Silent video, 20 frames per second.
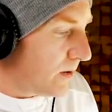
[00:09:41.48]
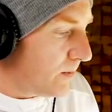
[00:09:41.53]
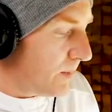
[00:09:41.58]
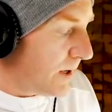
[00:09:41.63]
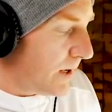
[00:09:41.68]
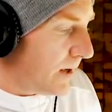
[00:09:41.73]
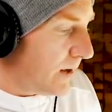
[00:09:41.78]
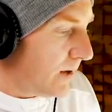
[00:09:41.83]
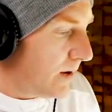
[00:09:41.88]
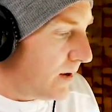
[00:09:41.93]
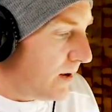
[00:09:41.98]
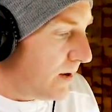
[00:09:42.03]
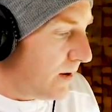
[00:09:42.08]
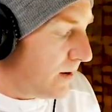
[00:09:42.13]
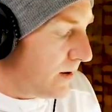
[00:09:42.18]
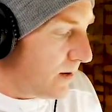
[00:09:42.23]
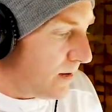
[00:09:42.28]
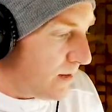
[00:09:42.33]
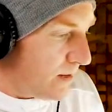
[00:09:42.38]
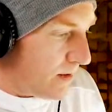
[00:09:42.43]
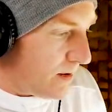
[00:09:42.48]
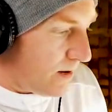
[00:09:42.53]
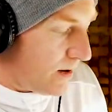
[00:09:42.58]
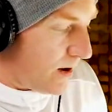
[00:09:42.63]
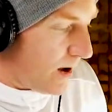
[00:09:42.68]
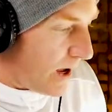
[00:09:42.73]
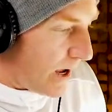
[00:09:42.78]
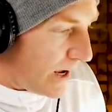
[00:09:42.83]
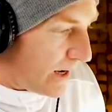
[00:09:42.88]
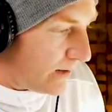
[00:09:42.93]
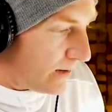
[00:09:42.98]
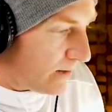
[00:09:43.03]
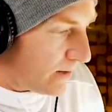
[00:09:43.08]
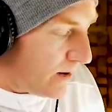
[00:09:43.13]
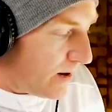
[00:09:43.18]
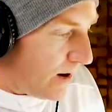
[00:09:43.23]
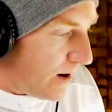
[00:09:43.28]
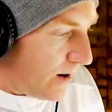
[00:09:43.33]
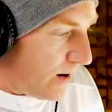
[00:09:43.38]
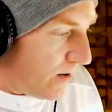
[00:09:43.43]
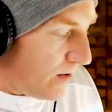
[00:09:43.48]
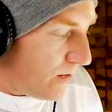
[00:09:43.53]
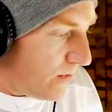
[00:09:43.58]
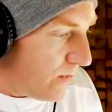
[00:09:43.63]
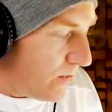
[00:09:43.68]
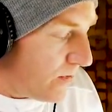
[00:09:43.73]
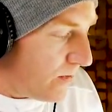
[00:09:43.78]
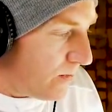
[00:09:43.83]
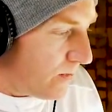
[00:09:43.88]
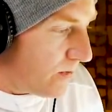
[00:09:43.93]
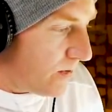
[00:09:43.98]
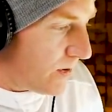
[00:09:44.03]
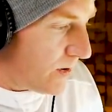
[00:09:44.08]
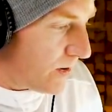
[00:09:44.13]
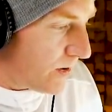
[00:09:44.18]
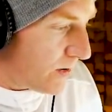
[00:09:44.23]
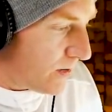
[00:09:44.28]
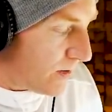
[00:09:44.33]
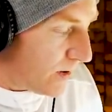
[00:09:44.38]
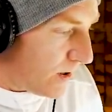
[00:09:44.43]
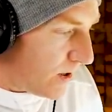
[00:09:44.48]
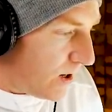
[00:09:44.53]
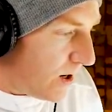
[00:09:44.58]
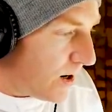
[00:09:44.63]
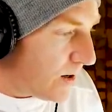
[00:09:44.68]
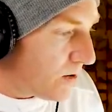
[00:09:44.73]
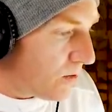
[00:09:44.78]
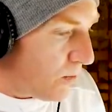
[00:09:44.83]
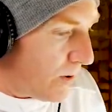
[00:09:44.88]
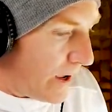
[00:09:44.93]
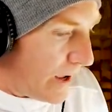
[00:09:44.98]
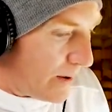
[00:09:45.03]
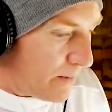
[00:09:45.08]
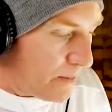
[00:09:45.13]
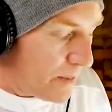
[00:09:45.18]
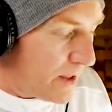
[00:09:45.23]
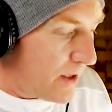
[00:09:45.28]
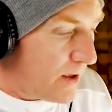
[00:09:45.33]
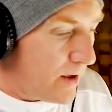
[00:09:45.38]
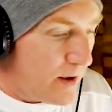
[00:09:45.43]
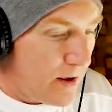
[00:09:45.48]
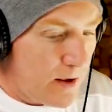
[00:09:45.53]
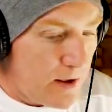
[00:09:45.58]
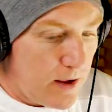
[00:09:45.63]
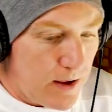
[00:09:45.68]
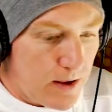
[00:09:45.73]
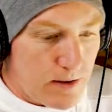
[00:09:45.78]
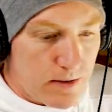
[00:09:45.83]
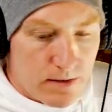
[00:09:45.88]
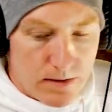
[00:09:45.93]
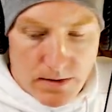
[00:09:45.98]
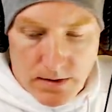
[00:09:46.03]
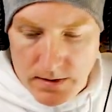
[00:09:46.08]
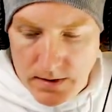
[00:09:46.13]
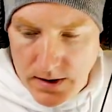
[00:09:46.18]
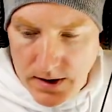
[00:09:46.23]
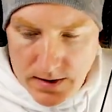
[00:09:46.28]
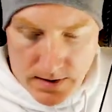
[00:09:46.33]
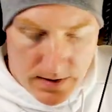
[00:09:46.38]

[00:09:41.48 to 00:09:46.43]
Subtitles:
going to be the height of the cutaway in